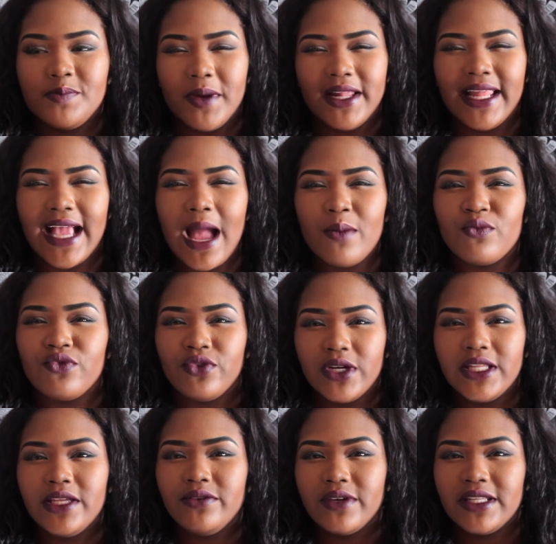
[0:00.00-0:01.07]
but like, I'm
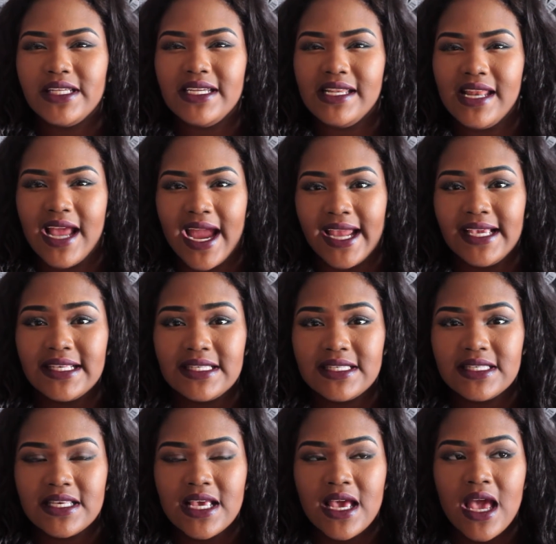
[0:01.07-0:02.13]
really, really nice.